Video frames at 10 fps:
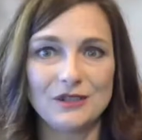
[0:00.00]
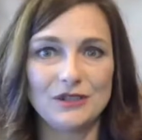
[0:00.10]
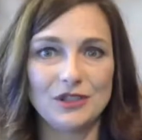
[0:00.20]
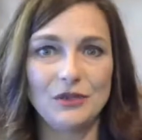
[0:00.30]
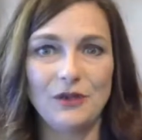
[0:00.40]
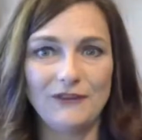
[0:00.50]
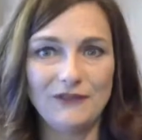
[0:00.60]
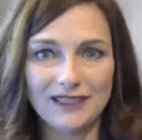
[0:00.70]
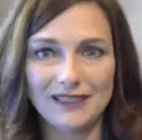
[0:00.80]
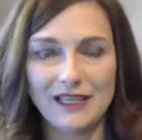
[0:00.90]
you can do
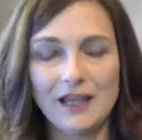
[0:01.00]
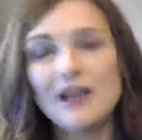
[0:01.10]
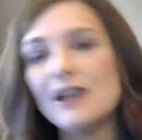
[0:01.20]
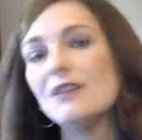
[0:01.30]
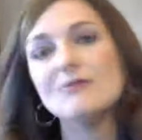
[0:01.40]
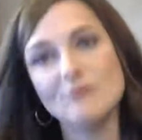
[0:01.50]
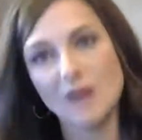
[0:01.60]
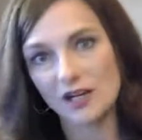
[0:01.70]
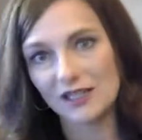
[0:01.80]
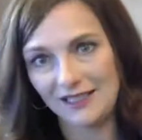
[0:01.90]
affiliate
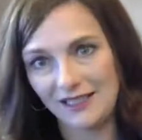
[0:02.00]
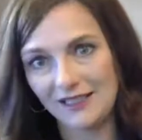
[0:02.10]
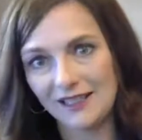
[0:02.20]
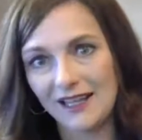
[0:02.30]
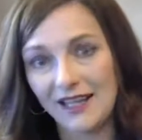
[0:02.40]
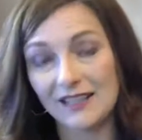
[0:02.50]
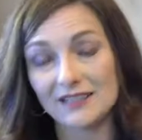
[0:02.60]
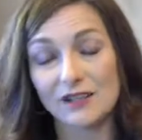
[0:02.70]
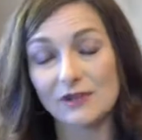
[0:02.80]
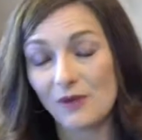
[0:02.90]
marketing, and
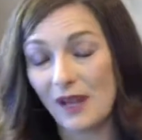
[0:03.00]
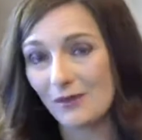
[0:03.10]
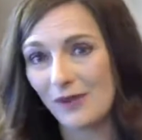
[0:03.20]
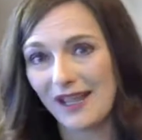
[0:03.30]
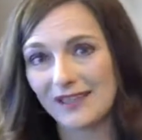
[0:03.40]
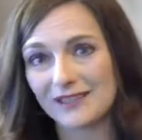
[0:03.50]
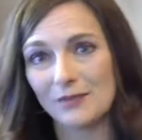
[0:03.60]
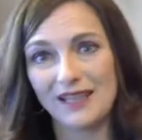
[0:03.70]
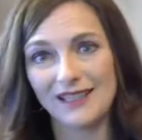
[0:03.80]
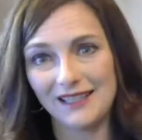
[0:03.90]
it's a great way to
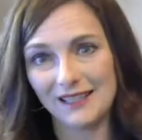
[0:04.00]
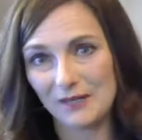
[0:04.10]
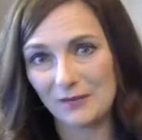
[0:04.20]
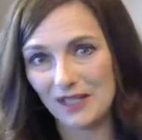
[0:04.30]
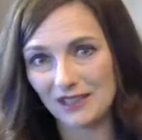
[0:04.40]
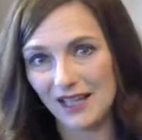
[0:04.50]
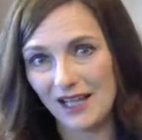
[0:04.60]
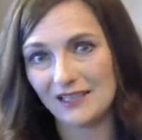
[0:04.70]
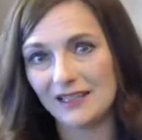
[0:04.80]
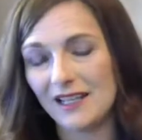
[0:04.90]
make income
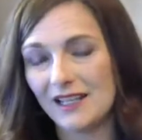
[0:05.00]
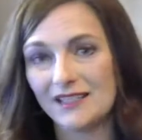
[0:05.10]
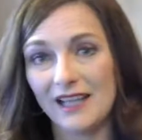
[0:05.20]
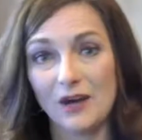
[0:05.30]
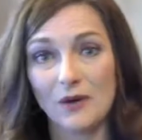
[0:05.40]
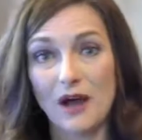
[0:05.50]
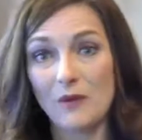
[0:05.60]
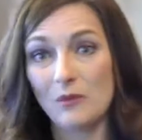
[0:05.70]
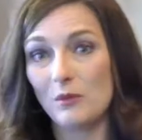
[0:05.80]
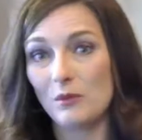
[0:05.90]
online. Now,
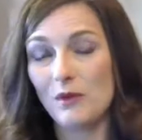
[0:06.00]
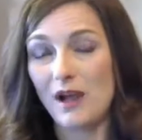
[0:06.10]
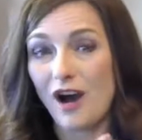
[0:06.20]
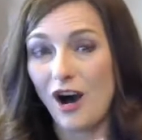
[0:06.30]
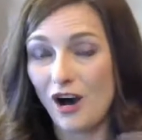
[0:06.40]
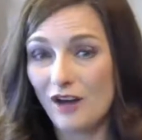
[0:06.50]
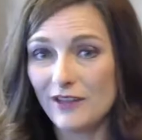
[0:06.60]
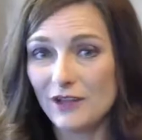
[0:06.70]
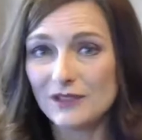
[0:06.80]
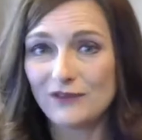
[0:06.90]
all of
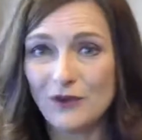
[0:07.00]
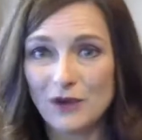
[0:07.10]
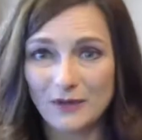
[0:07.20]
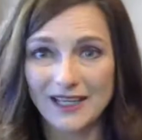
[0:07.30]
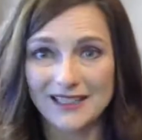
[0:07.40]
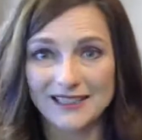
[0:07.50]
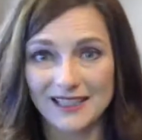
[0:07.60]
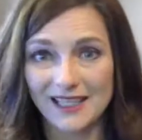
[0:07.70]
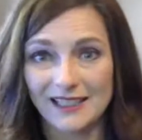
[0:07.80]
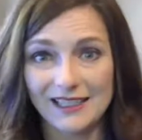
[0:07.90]
those 4 ways,
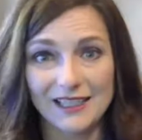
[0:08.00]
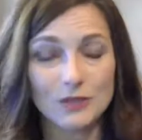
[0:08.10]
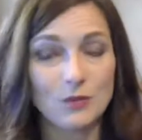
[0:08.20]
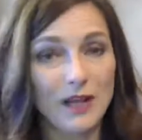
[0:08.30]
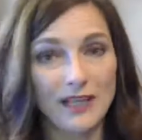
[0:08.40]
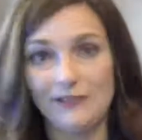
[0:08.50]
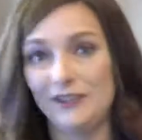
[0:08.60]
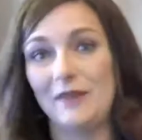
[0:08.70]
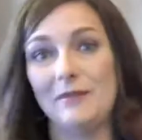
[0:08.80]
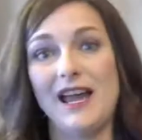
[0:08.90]
again, each one of
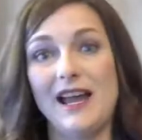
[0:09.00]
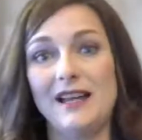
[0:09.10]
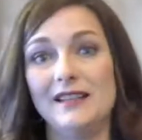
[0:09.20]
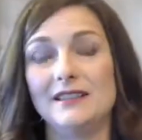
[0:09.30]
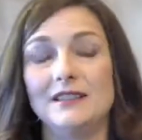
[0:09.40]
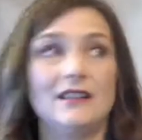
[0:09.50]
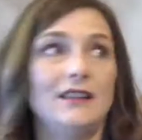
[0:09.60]
them has